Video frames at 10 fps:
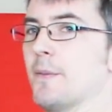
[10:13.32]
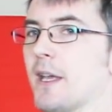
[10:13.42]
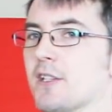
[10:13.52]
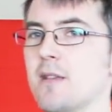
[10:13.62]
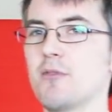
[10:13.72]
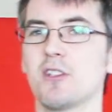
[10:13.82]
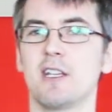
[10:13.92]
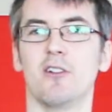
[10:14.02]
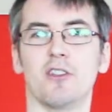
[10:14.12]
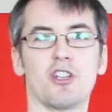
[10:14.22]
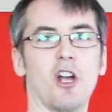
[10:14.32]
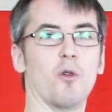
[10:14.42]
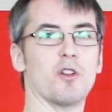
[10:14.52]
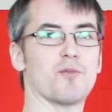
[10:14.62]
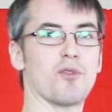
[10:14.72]
That seems to sit on the
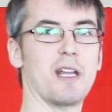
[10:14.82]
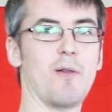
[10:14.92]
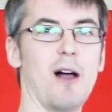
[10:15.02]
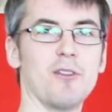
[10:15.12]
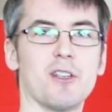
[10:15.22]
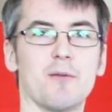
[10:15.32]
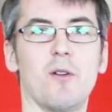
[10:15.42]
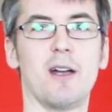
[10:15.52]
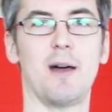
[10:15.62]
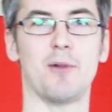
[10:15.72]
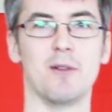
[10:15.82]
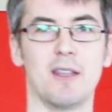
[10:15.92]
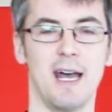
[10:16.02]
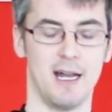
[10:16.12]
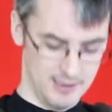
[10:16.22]
shoulders pretty well, so I'm quite happy
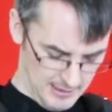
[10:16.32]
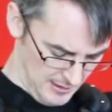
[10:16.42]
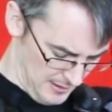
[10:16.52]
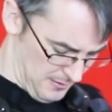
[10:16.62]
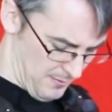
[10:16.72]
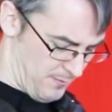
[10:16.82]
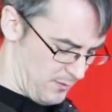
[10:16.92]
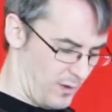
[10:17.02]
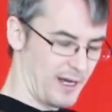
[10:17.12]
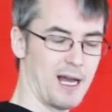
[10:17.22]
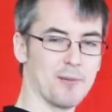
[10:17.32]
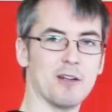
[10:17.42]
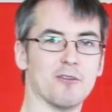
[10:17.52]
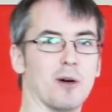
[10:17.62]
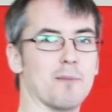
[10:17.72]
with that. Quite
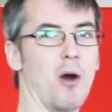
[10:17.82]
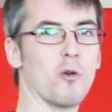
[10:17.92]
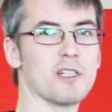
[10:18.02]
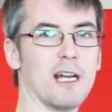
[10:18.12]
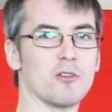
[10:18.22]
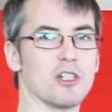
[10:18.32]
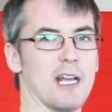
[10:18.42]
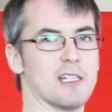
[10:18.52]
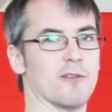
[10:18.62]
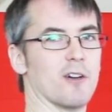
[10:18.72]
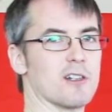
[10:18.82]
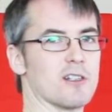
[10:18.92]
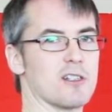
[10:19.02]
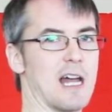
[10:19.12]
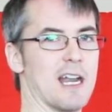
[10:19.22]
happy with my bulked-out chest. If I
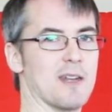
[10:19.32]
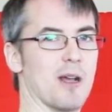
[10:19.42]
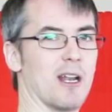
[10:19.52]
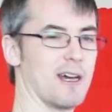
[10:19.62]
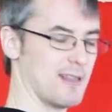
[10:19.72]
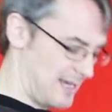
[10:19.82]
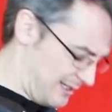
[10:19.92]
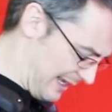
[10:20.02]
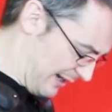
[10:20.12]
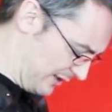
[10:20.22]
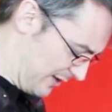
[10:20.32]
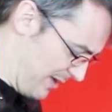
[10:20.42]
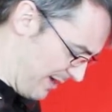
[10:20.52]
just stand a bit like this, that looks a